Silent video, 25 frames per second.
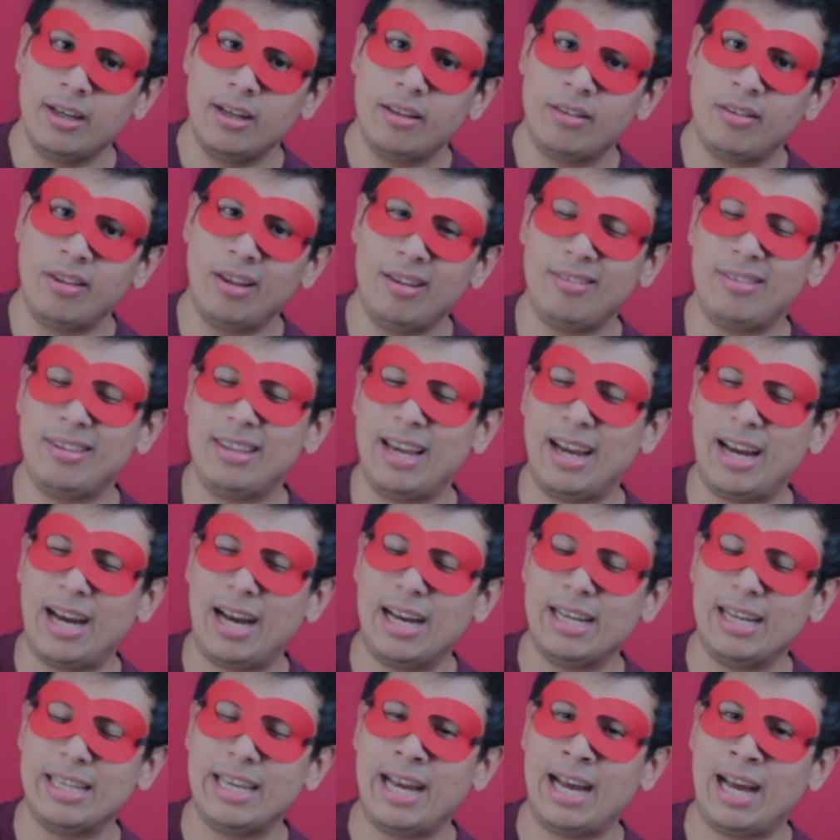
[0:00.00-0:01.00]
Since,
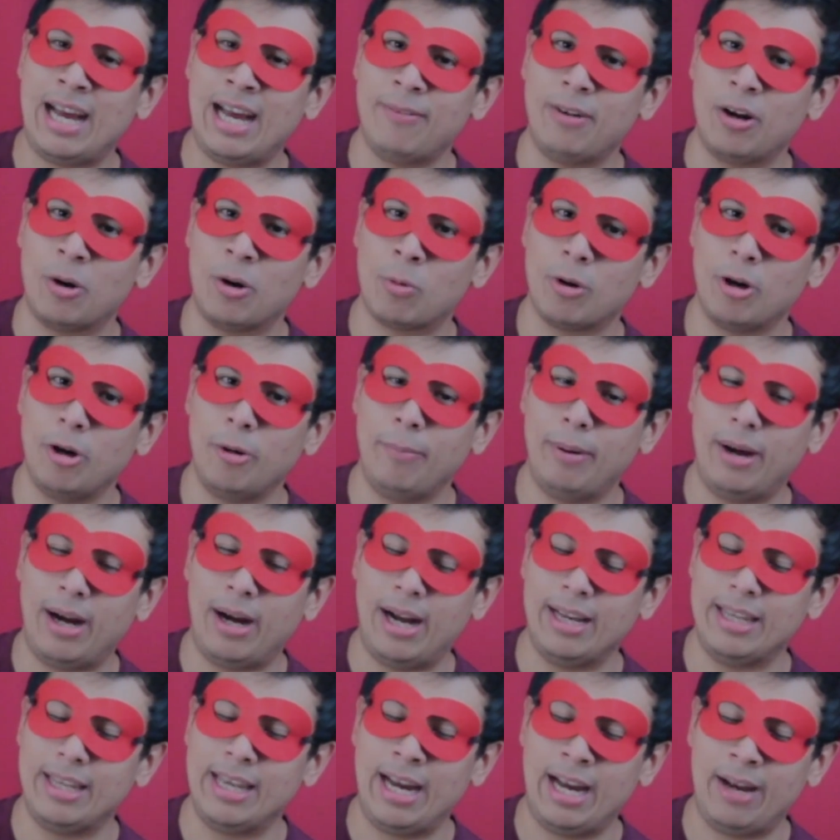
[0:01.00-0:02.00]
yeah, you have a
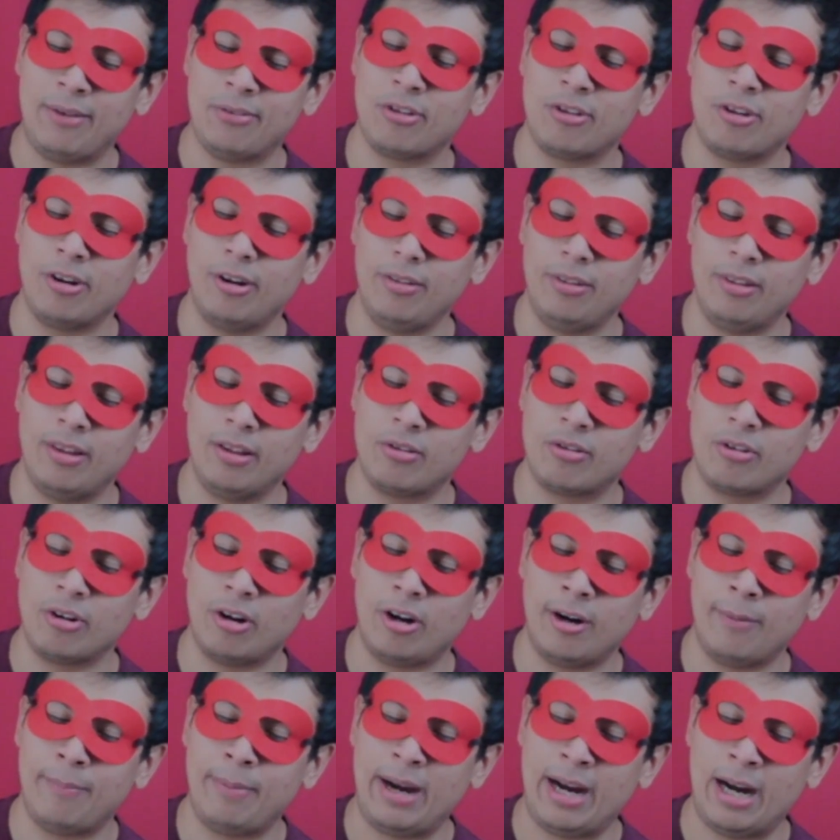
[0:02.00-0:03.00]
robot, you have the
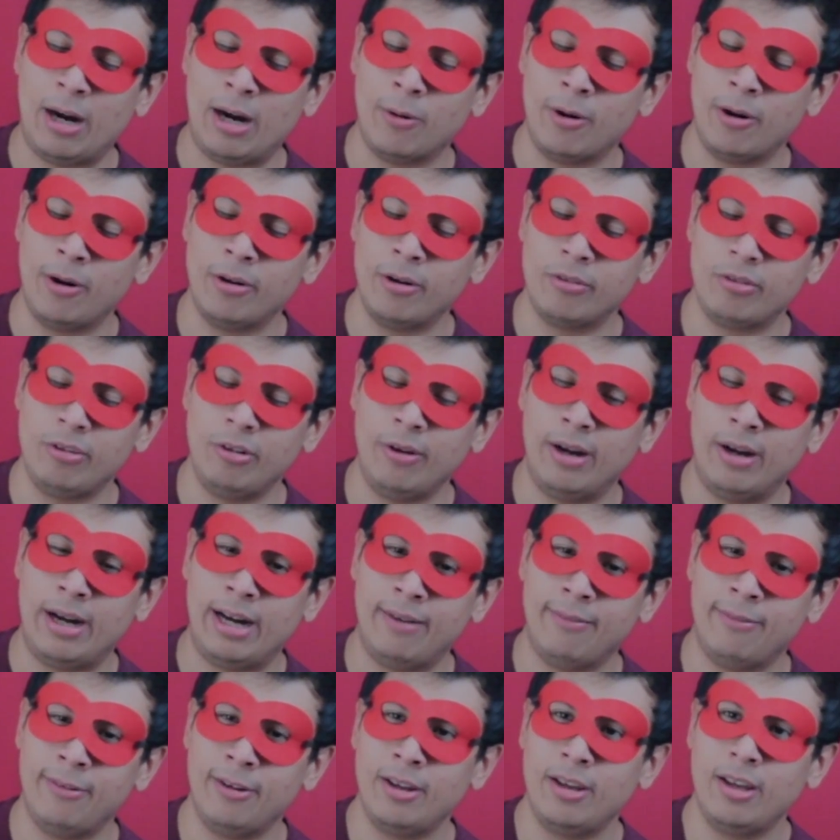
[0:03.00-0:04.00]
star powers, you have